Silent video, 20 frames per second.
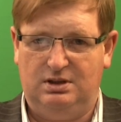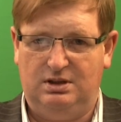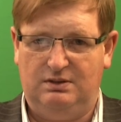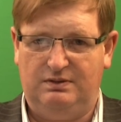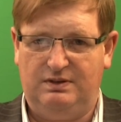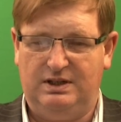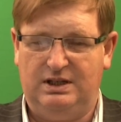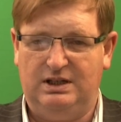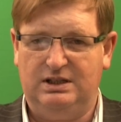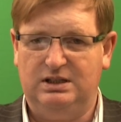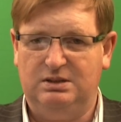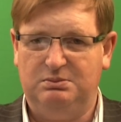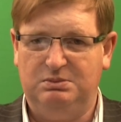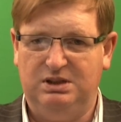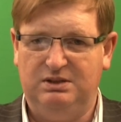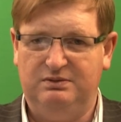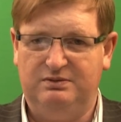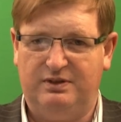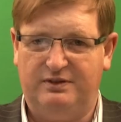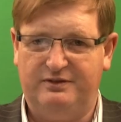If it hadn't
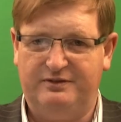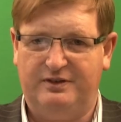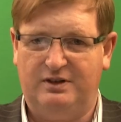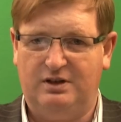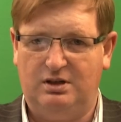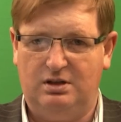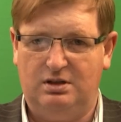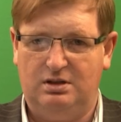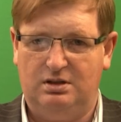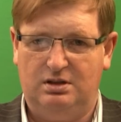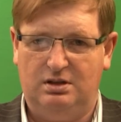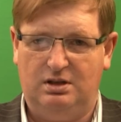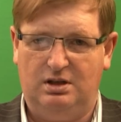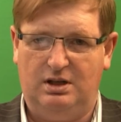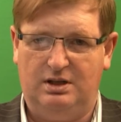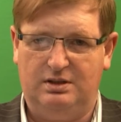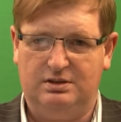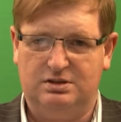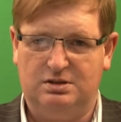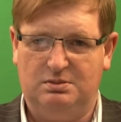been for FAIR
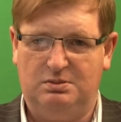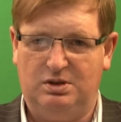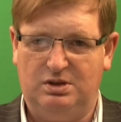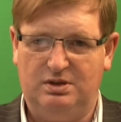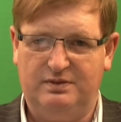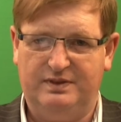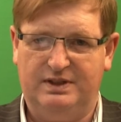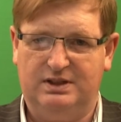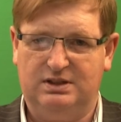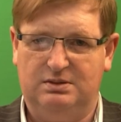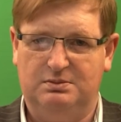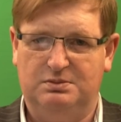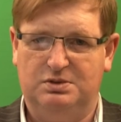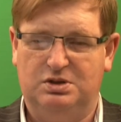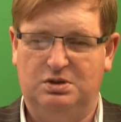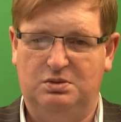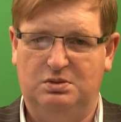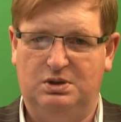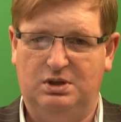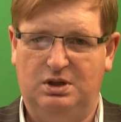and some other
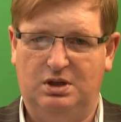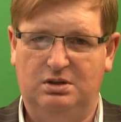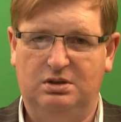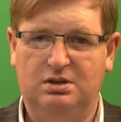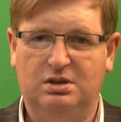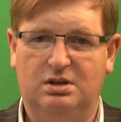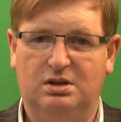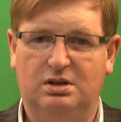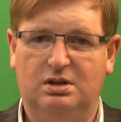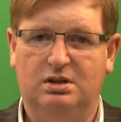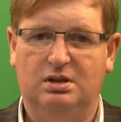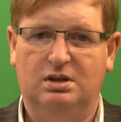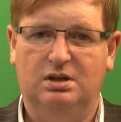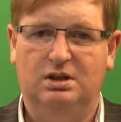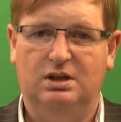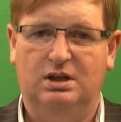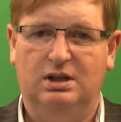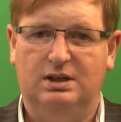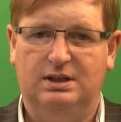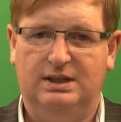victims who were down there
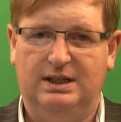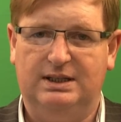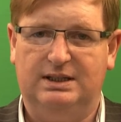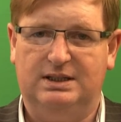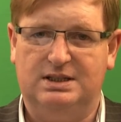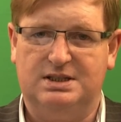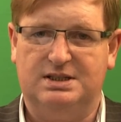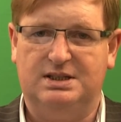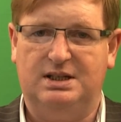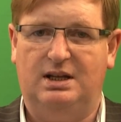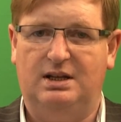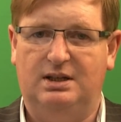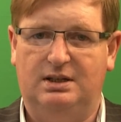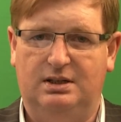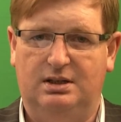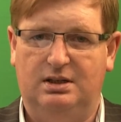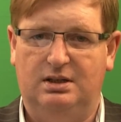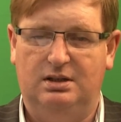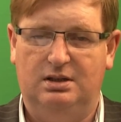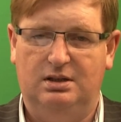taking a
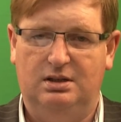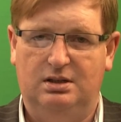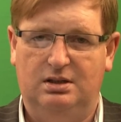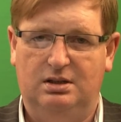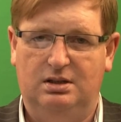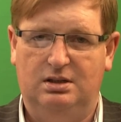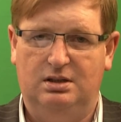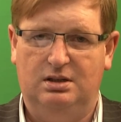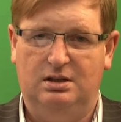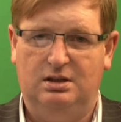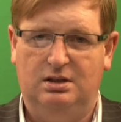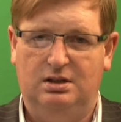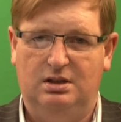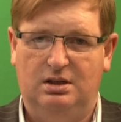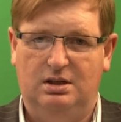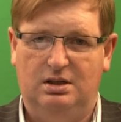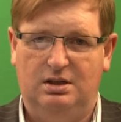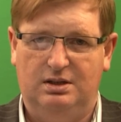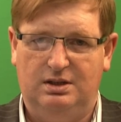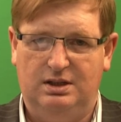stand,
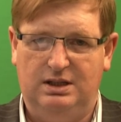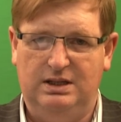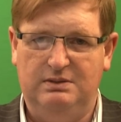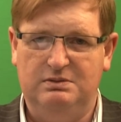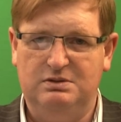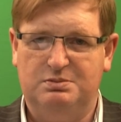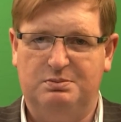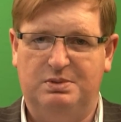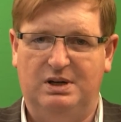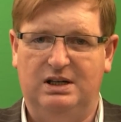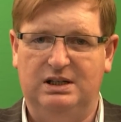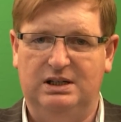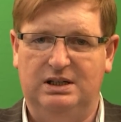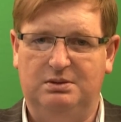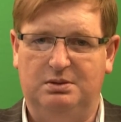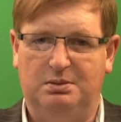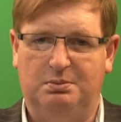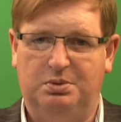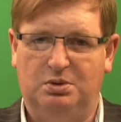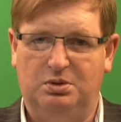the Eames
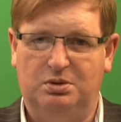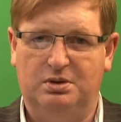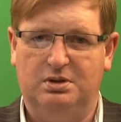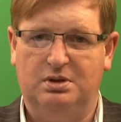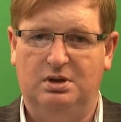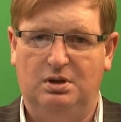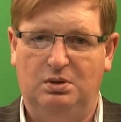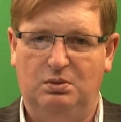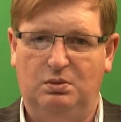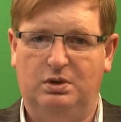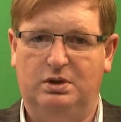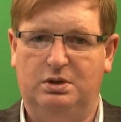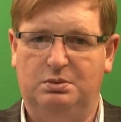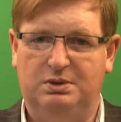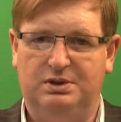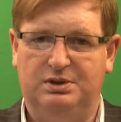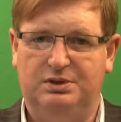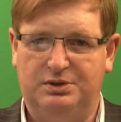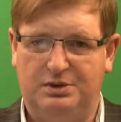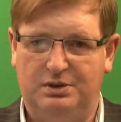Bradley report would have
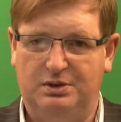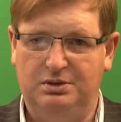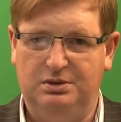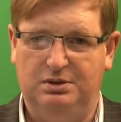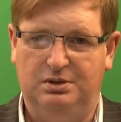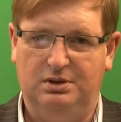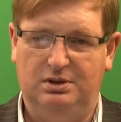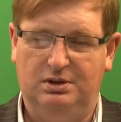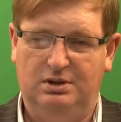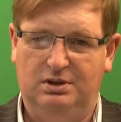went through.